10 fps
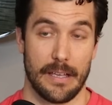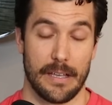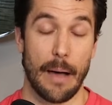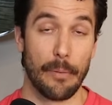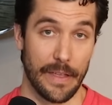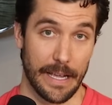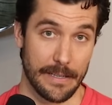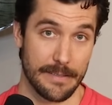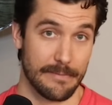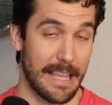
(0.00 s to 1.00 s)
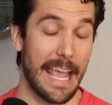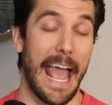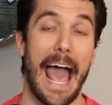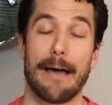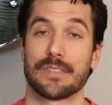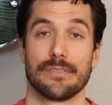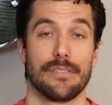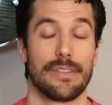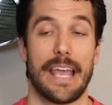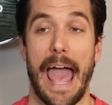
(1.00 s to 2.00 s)
Couple things. They
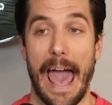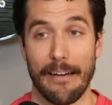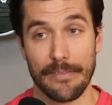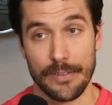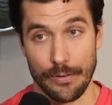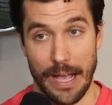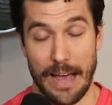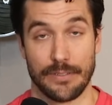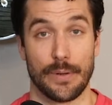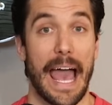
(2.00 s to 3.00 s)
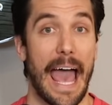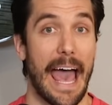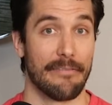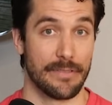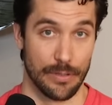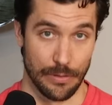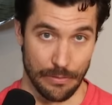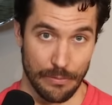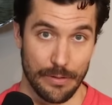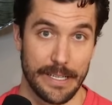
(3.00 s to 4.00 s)
absolutely have to
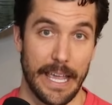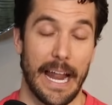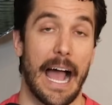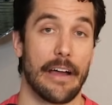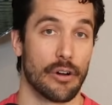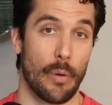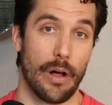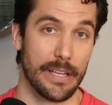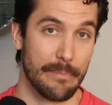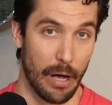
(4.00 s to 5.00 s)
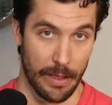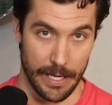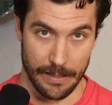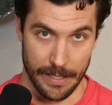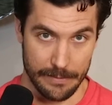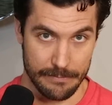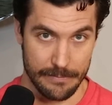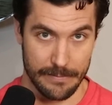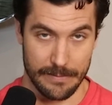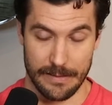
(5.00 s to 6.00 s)
get higher quality ball handling.
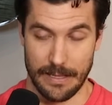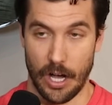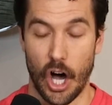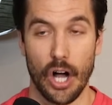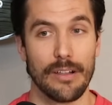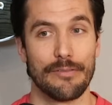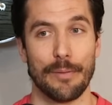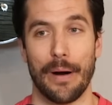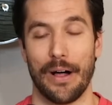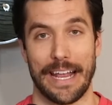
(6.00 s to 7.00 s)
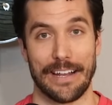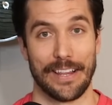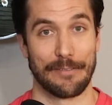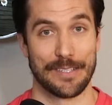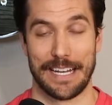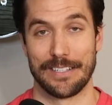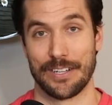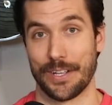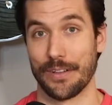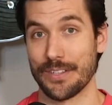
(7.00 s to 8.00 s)
All of the ball handling with San
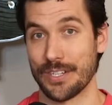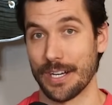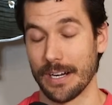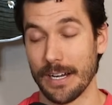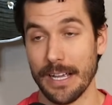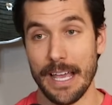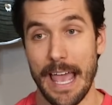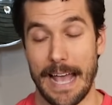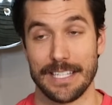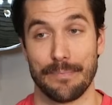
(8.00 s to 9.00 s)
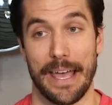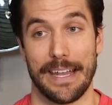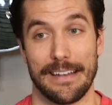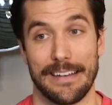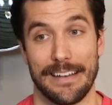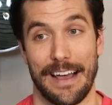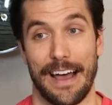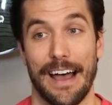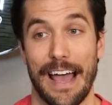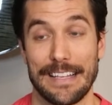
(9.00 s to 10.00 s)
Antonio this year has
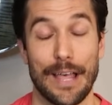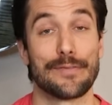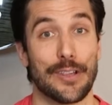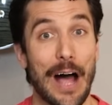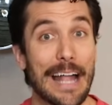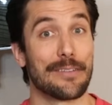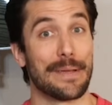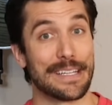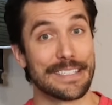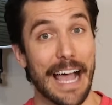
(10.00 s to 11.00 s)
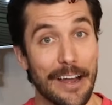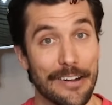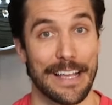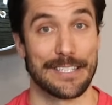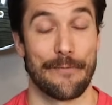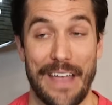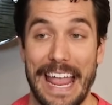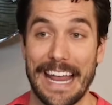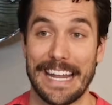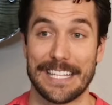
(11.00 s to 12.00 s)
left a lot to be desired. As a
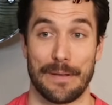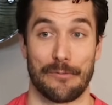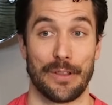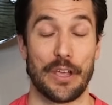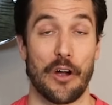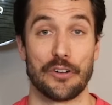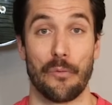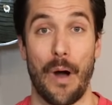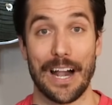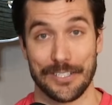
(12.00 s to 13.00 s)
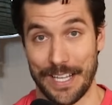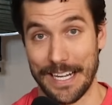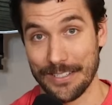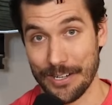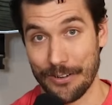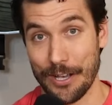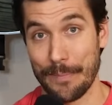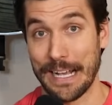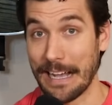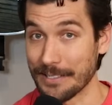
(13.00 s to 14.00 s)
fan, it's been really hard to watch San Antonio
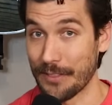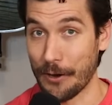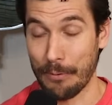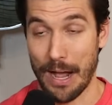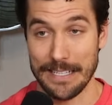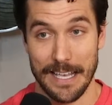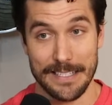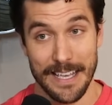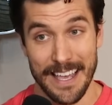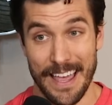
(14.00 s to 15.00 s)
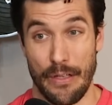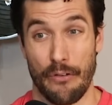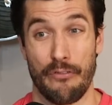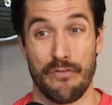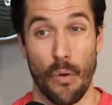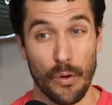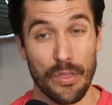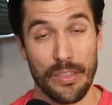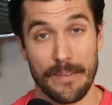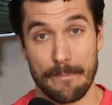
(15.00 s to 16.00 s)
because of their process. They are
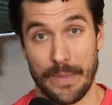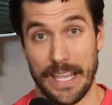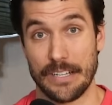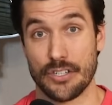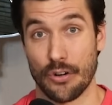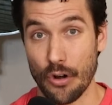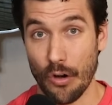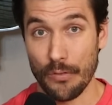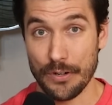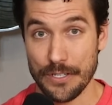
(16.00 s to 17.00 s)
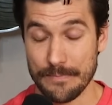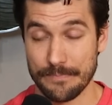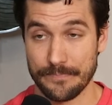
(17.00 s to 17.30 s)
fourth in turnovers.